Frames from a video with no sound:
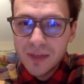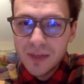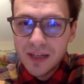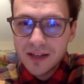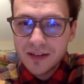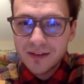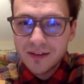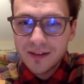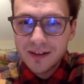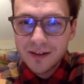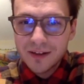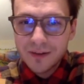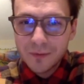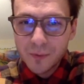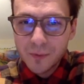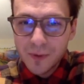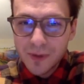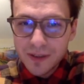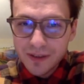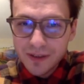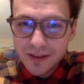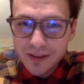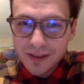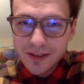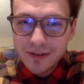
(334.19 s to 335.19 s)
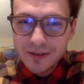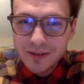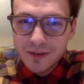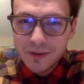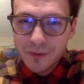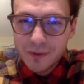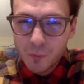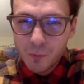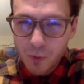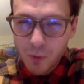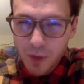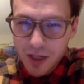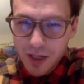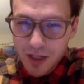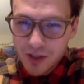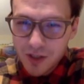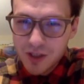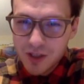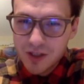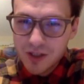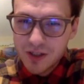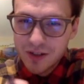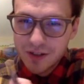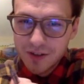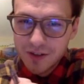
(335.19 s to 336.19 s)
and make like a really
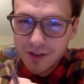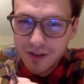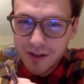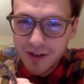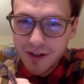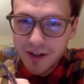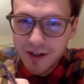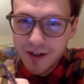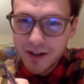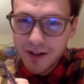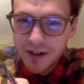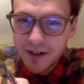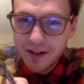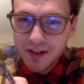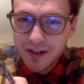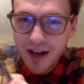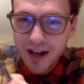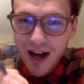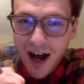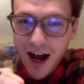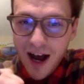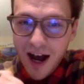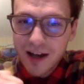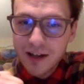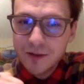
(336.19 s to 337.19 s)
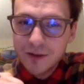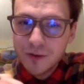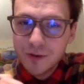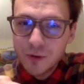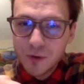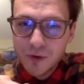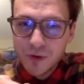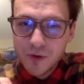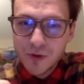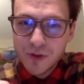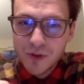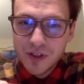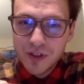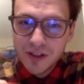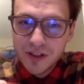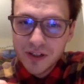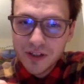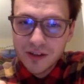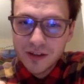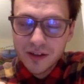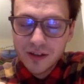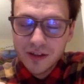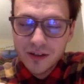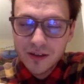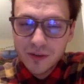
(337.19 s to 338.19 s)
rich, high
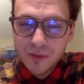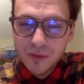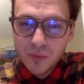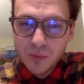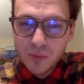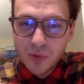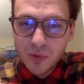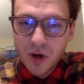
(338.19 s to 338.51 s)
nutrient